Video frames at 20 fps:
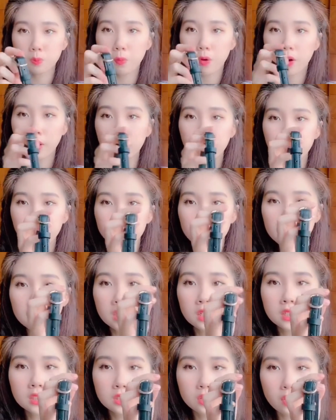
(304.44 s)
point
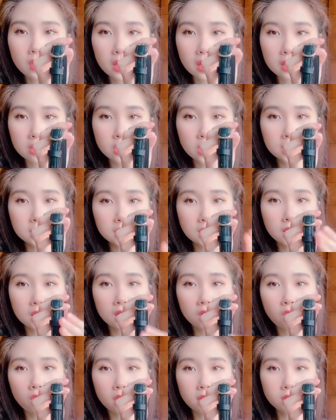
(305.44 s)
so you can adjust it
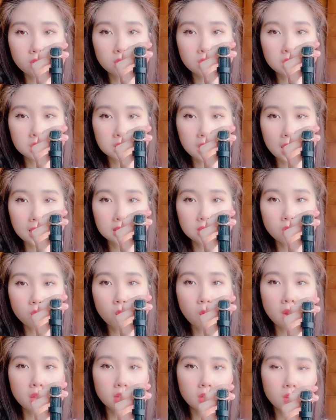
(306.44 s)
according to the size you
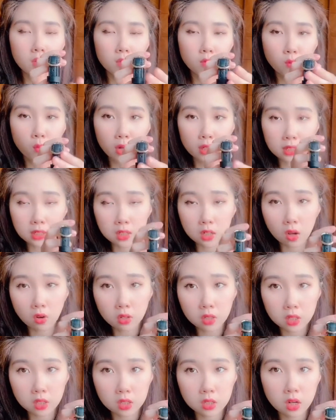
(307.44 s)
want you can want it
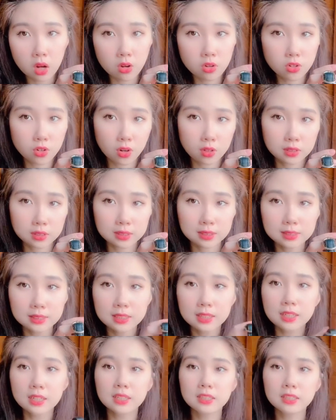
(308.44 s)
longer or shorter